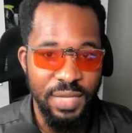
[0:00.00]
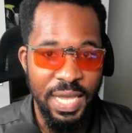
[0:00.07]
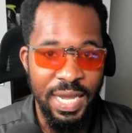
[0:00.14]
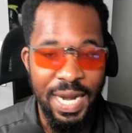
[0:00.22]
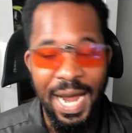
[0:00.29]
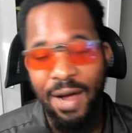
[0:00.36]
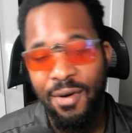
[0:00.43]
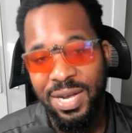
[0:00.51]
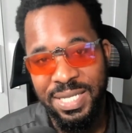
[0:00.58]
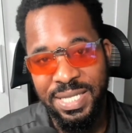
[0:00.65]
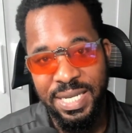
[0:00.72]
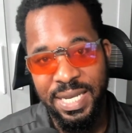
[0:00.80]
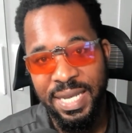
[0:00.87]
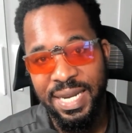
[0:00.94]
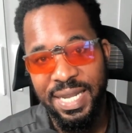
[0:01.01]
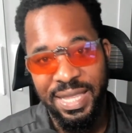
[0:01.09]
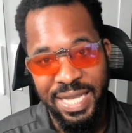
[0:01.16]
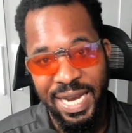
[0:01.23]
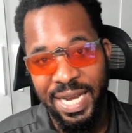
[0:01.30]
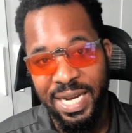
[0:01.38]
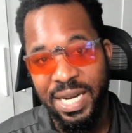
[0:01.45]
and how I see it
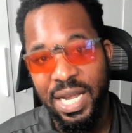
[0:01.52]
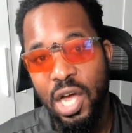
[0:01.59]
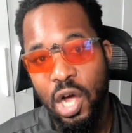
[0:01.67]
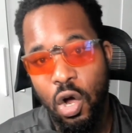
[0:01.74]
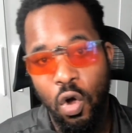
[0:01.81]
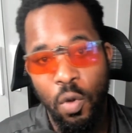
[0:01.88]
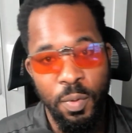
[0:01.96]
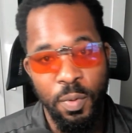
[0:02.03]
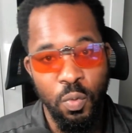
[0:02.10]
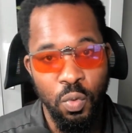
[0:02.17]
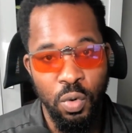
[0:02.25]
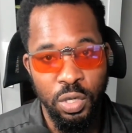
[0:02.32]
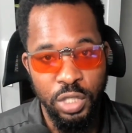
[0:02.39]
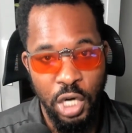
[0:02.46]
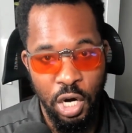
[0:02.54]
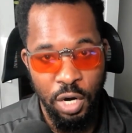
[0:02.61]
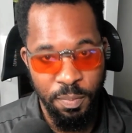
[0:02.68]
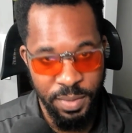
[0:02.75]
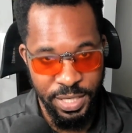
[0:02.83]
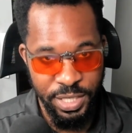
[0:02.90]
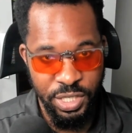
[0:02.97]
like an open world
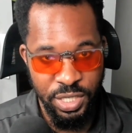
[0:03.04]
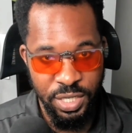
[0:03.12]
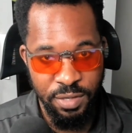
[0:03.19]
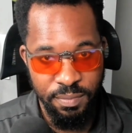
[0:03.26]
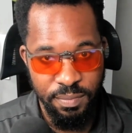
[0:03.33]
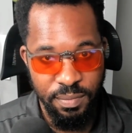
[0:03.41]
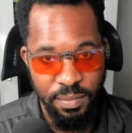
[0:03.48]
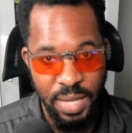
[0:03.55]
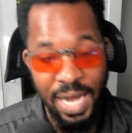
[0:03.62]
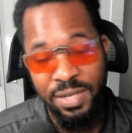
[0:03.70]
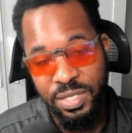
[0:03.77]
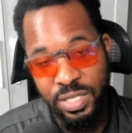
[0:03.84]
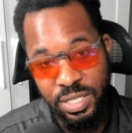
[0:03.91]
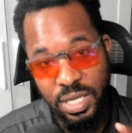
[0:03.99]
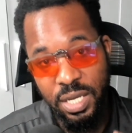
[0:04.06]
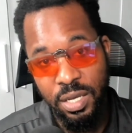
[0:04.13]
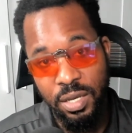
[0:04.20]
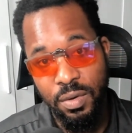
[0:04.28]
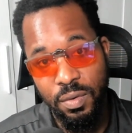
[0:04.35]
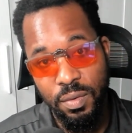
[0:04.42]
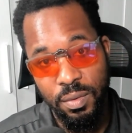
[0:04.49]
RPG. I'll see
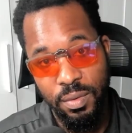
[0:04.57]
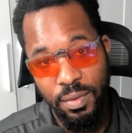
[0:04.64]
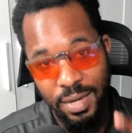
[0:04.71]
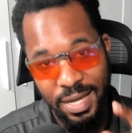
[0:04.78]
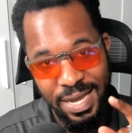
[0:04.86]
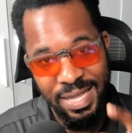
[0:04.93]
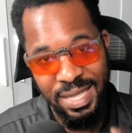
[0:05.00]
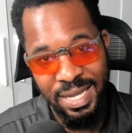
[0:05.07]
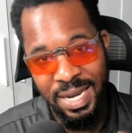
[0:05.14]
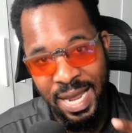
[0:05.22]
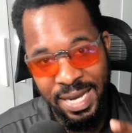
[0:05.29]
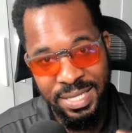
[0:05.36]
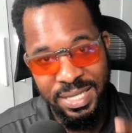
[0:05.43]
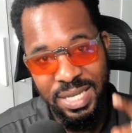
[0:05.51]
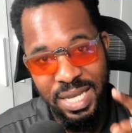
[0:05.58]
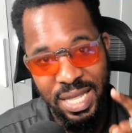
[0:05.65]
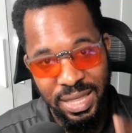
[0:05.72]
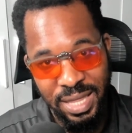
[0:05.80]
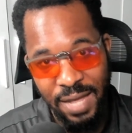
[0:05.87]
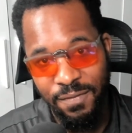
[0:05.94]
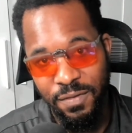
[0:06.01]
you in the next
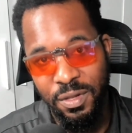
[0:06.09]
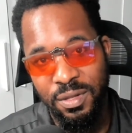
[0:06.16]
level.